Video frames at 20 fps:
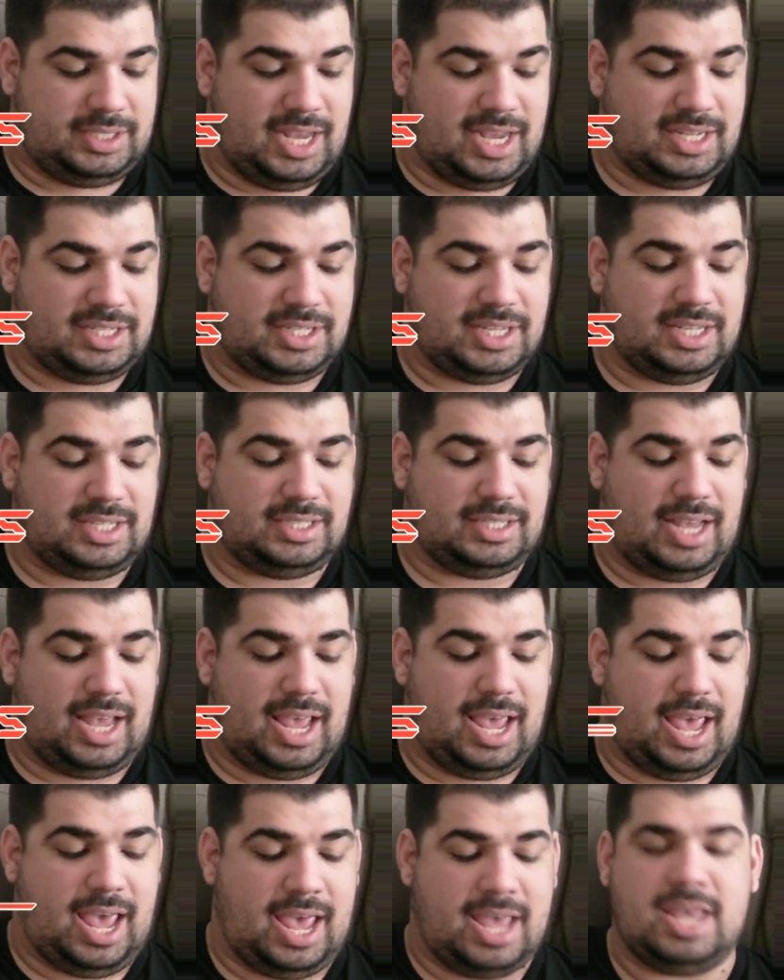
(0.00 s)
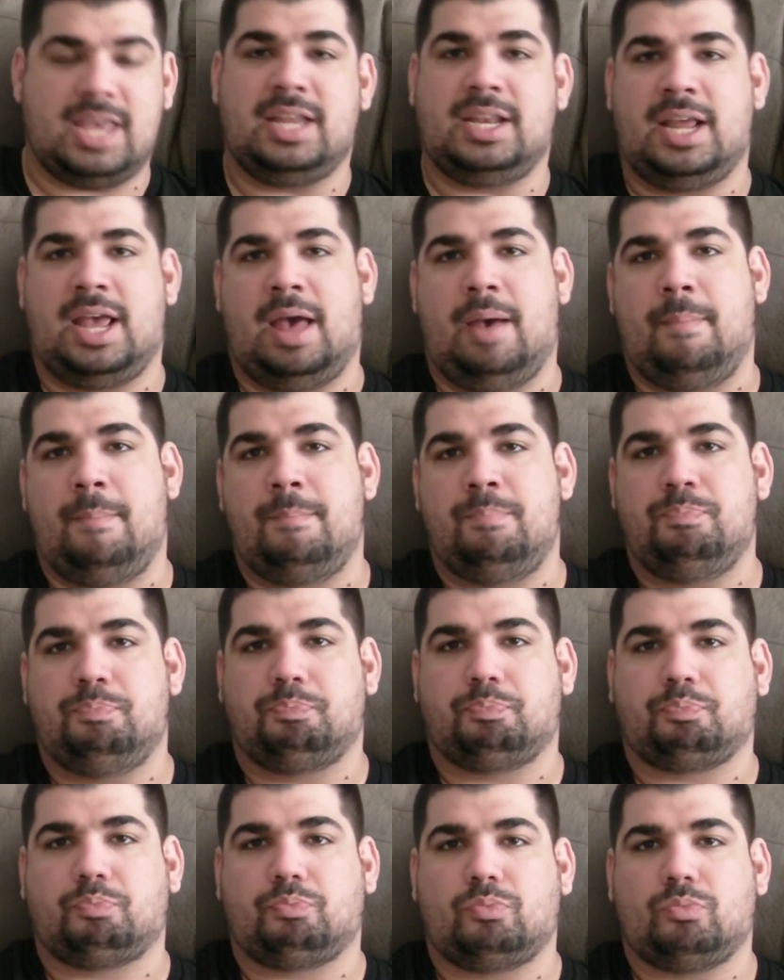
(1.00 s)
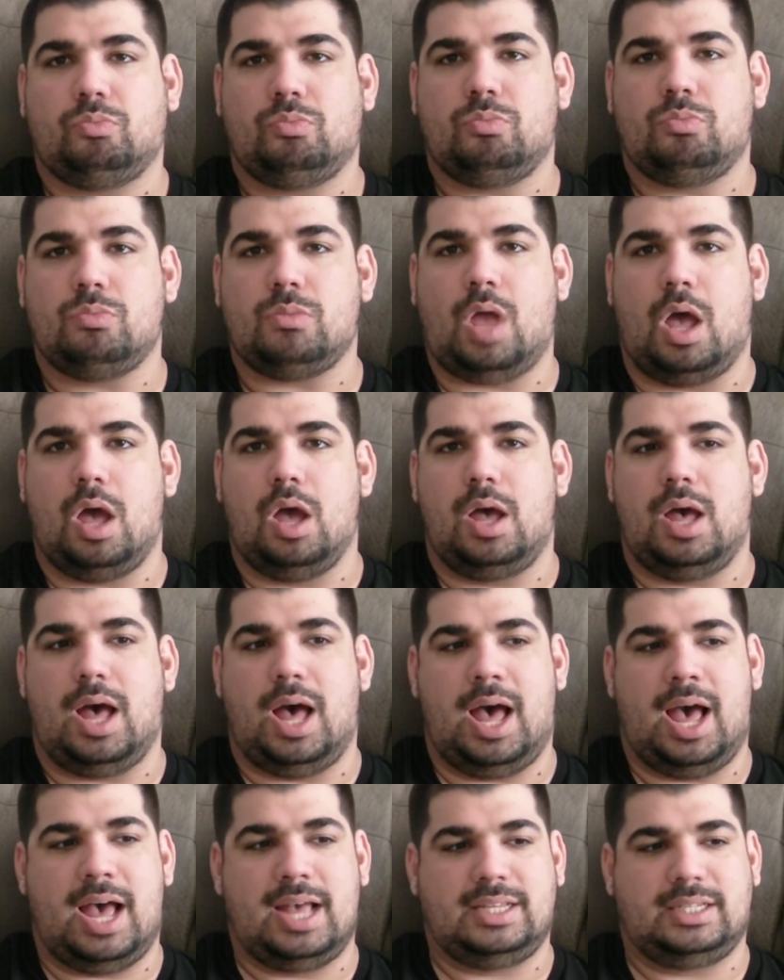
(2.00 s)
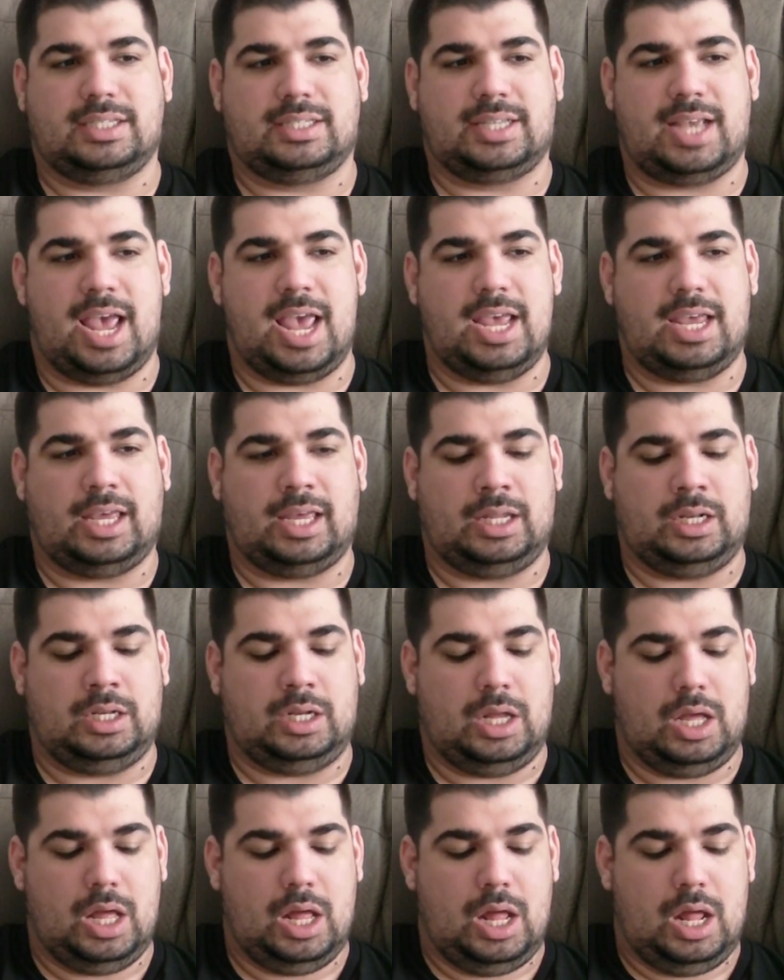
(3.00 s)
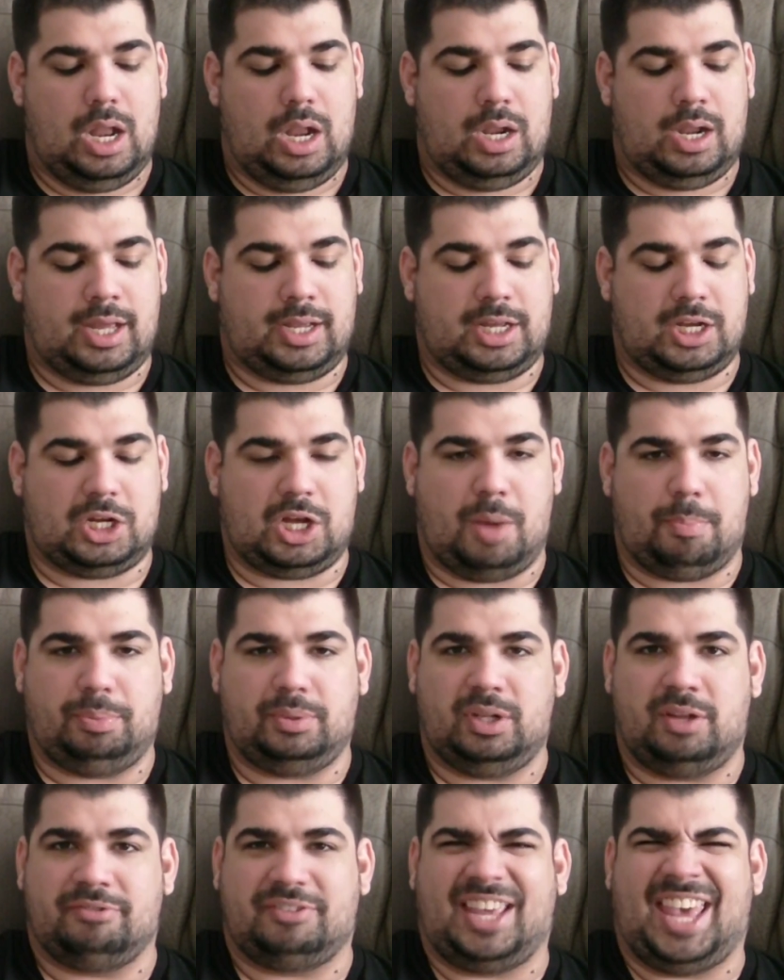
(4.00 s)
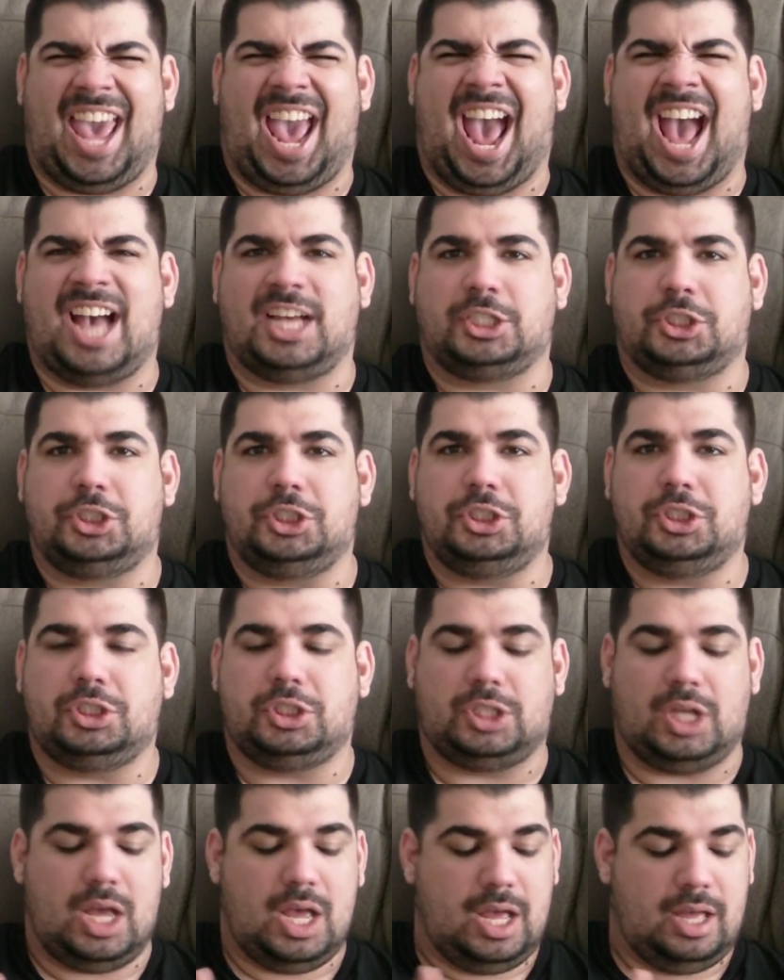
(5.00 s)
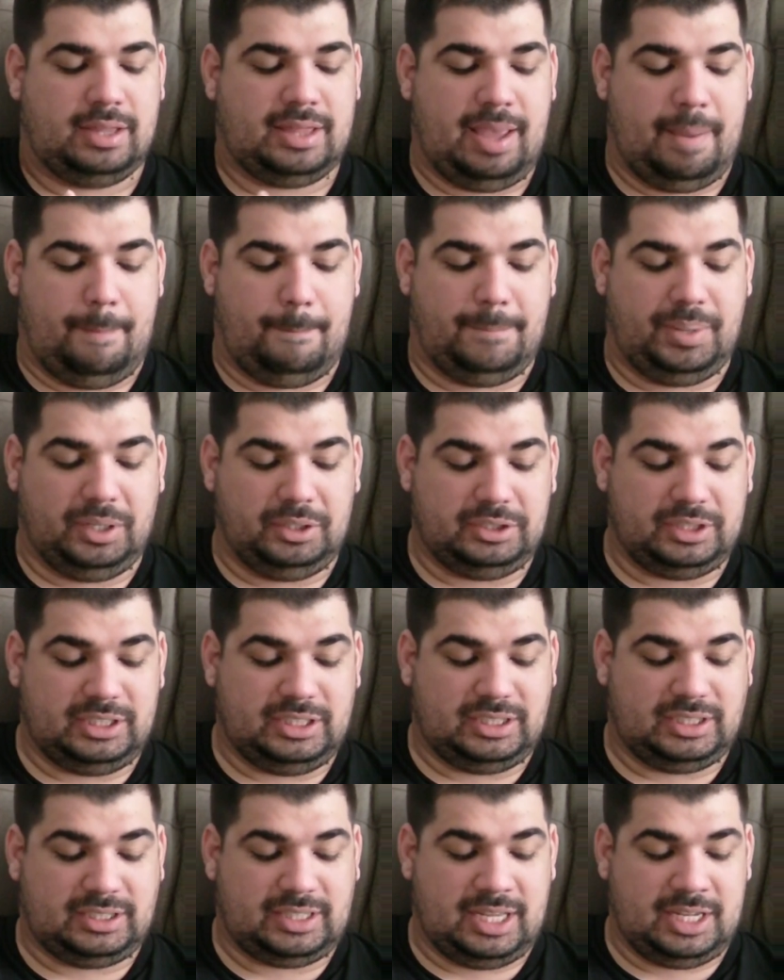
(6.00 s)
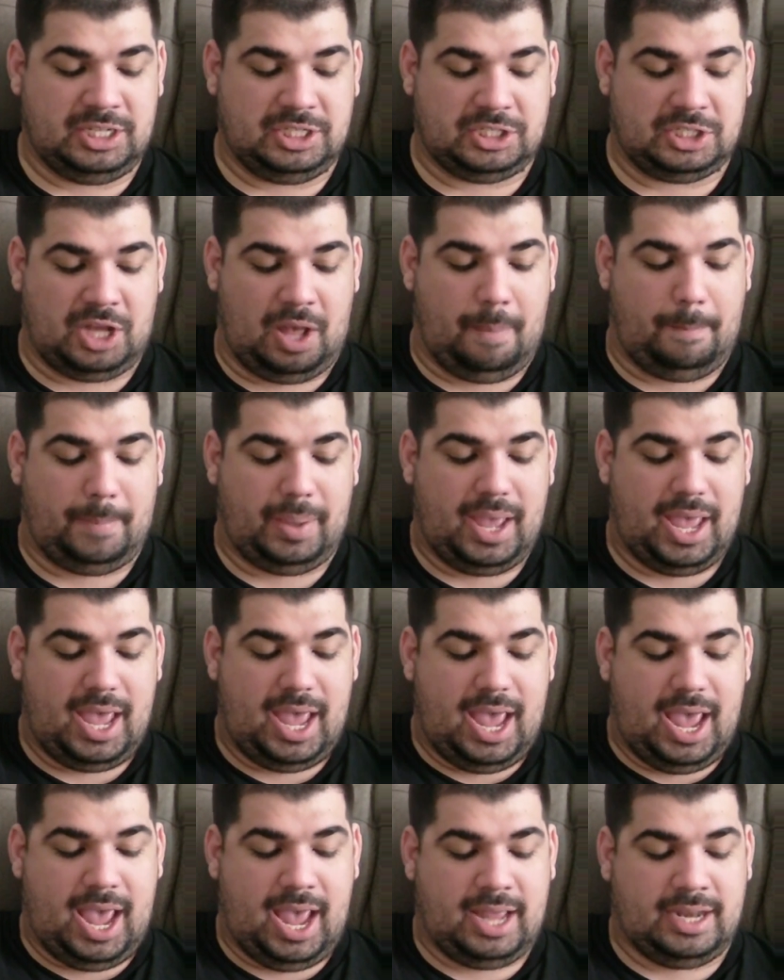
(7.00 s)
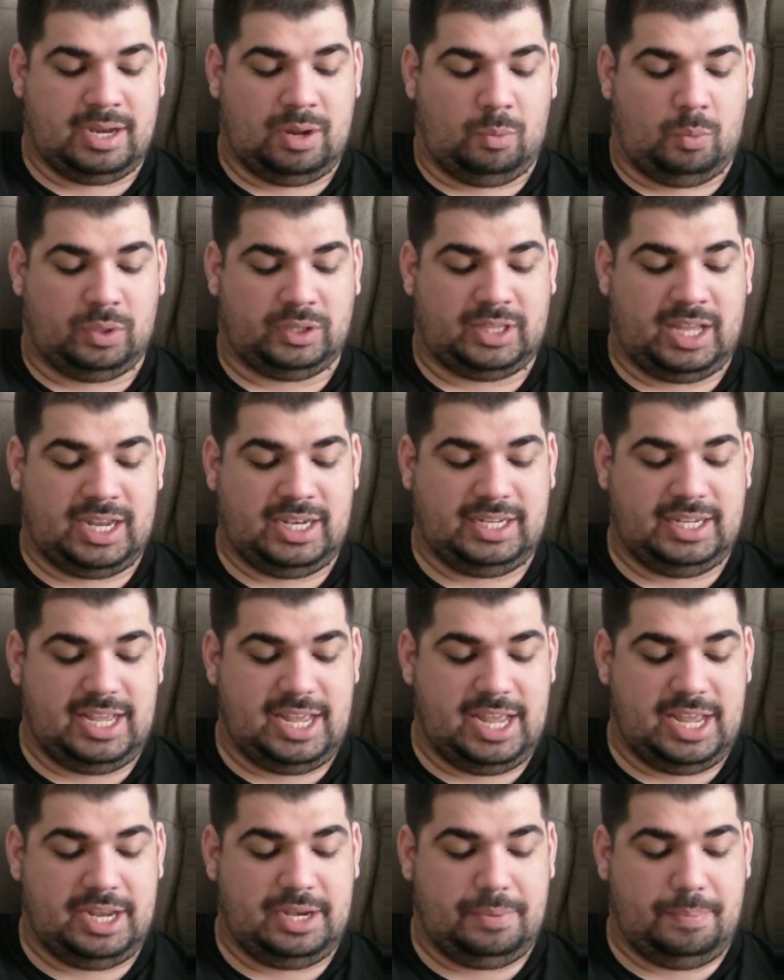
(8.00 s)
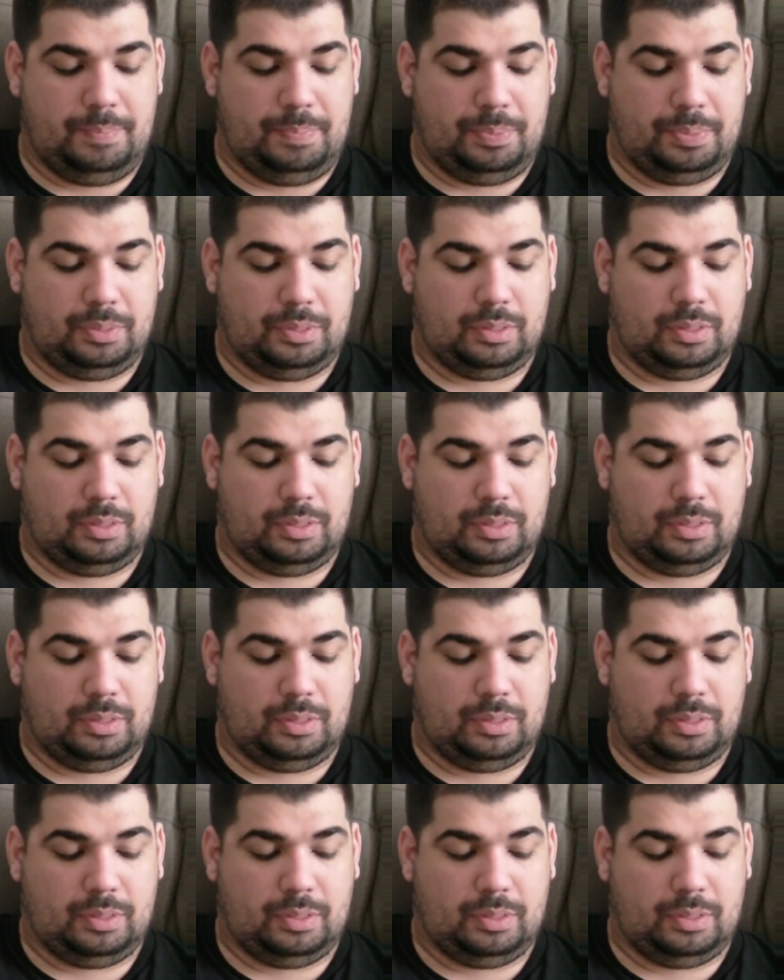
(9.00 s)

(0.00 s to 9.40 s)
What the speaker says: Texas A&M has taken like a couple of caches. They built these things up, and then what they did,